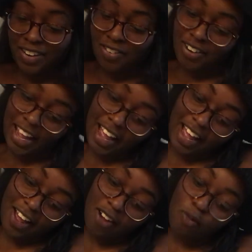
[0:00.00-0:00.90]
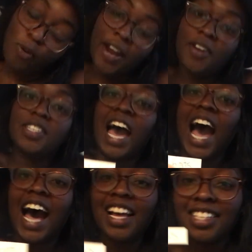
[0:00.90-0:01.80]
We have wears
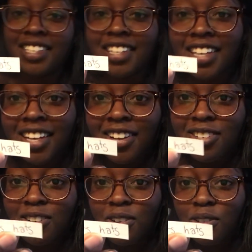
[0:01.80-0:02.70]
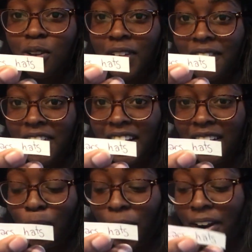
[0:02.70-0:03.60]
hats. So your soulmate
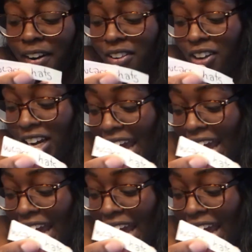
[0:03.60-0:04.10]
might wear a lot of